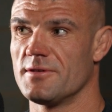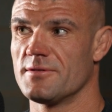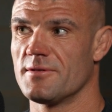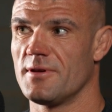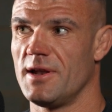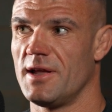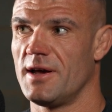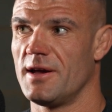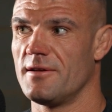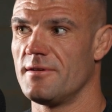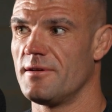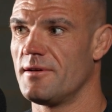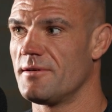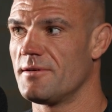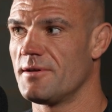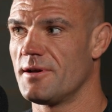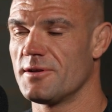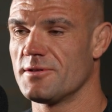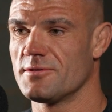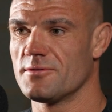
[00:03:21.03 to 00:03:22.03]
So I
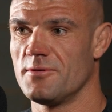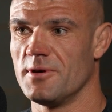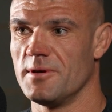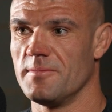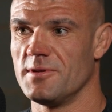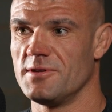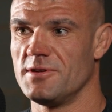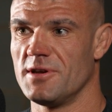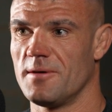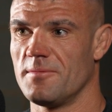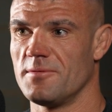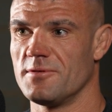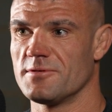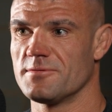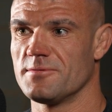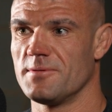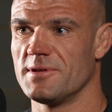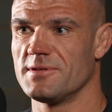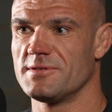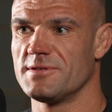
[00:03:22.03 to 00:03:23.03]
just quit my job and
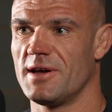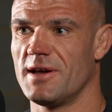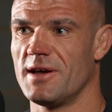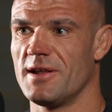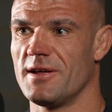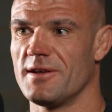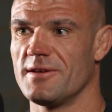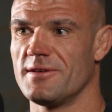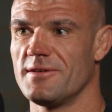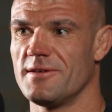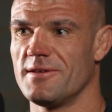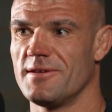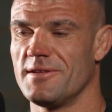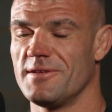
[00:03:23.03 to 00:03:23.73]
just went to Thailand.